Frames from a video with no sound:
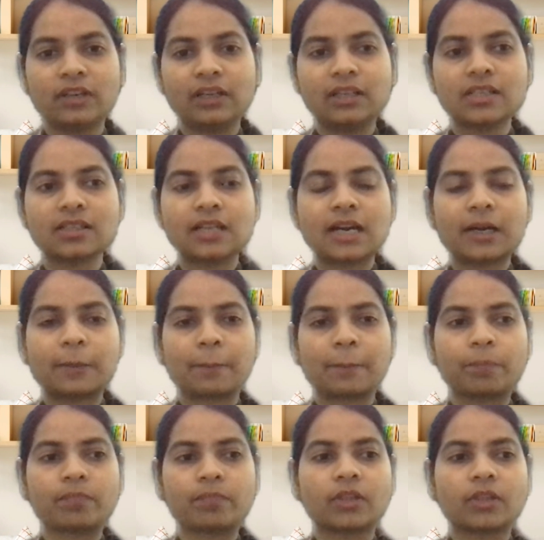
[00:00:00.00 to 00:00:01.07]
is that
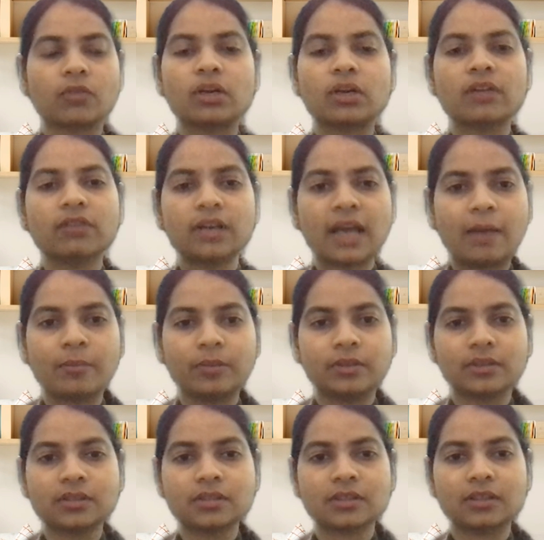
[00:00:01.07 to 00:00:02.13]
whatever
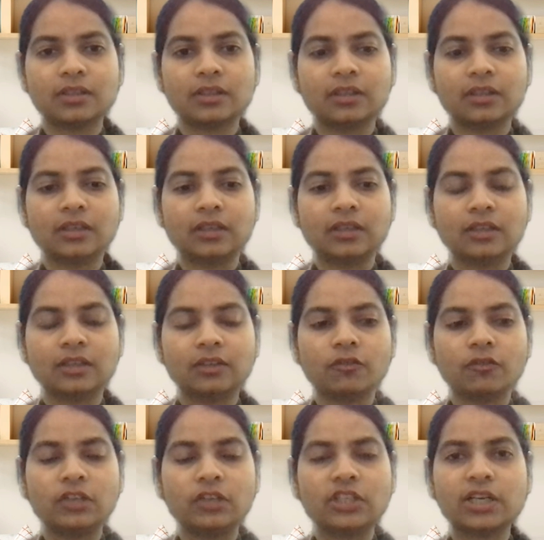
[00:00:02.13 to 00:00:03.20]
happens,
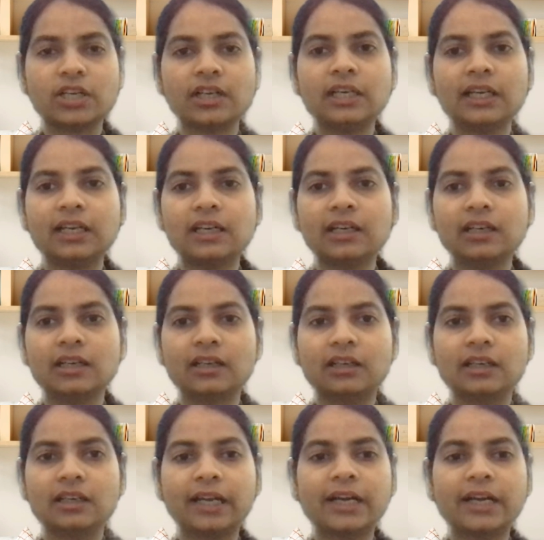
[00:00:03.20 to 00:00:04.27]
we generally
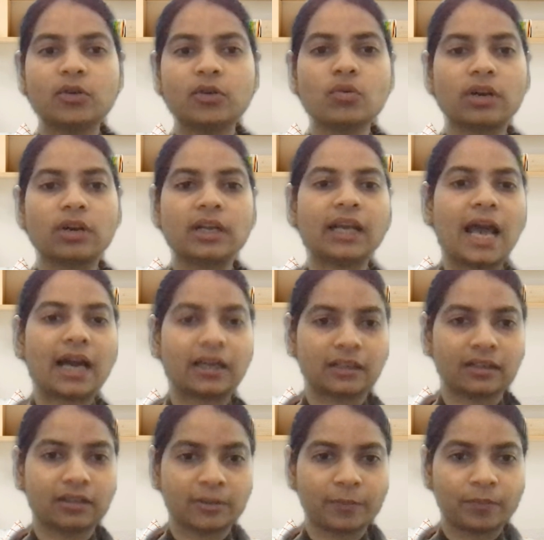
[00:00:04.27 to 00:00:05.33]
tend to
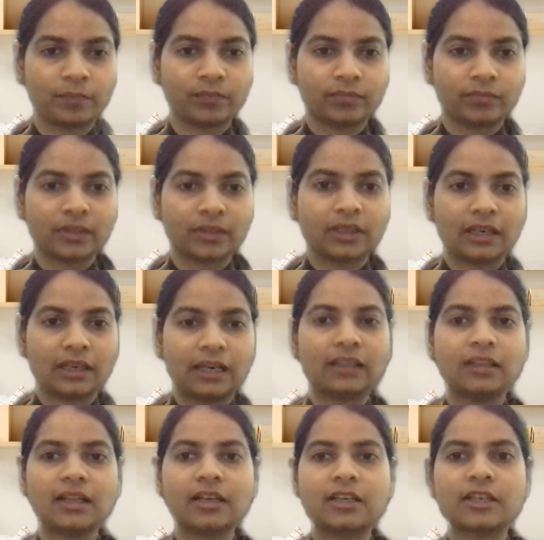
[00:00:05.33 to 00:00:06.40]
react rather
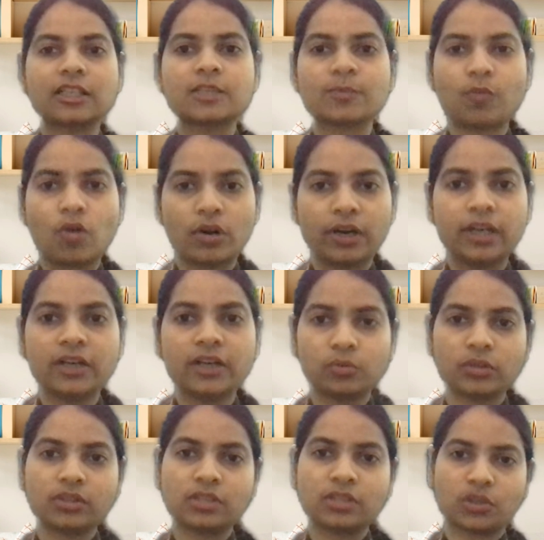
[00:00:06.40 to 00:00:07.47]
than responding to
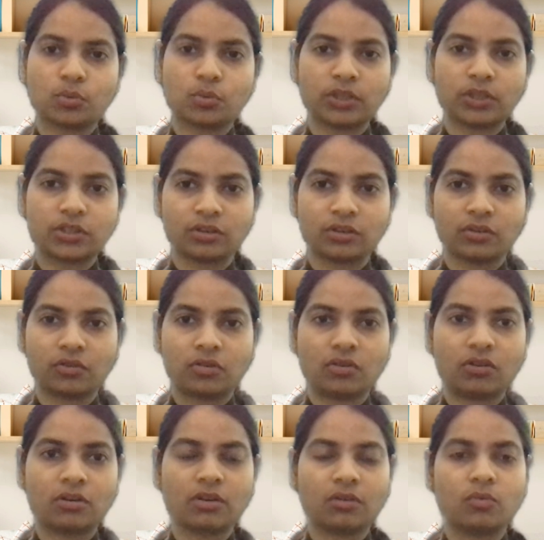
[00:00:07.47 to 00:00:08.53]
the situation
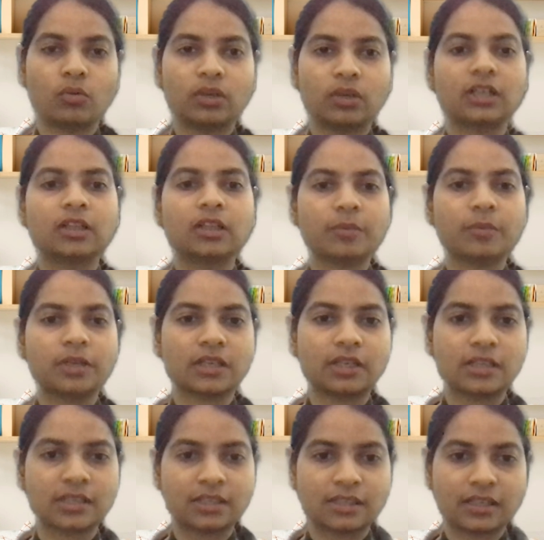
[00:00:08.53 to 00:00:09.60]
or what the other person
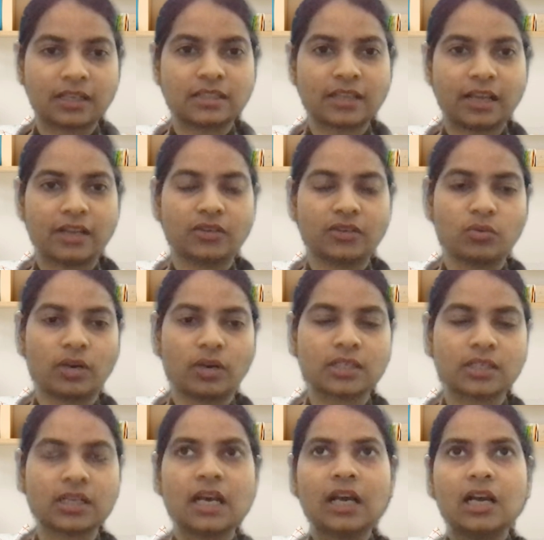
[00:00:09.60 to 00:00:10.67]
is saying to us.
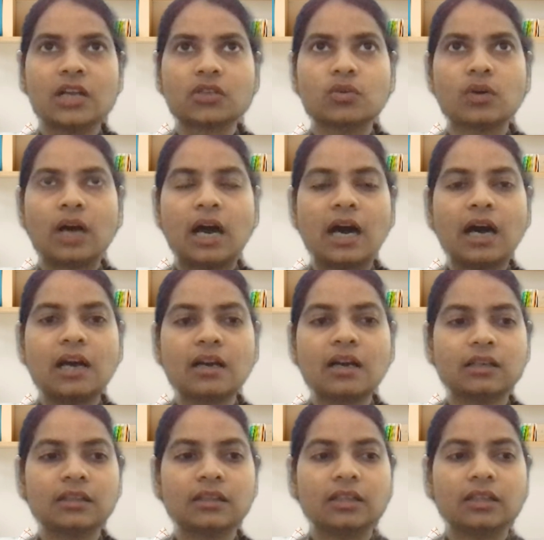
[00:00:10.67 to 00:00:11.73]
So
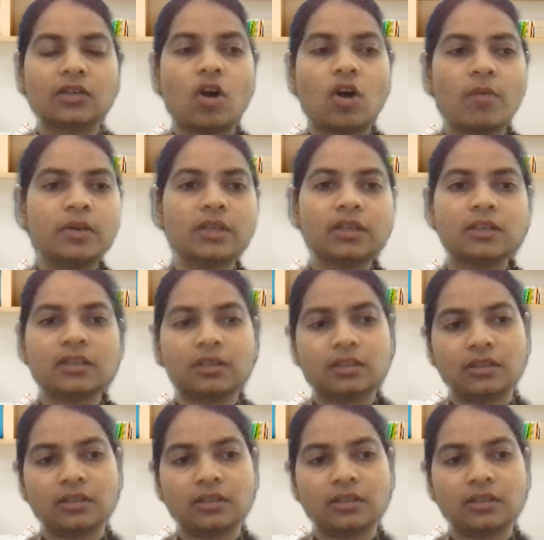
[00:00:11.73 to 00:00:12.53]
the common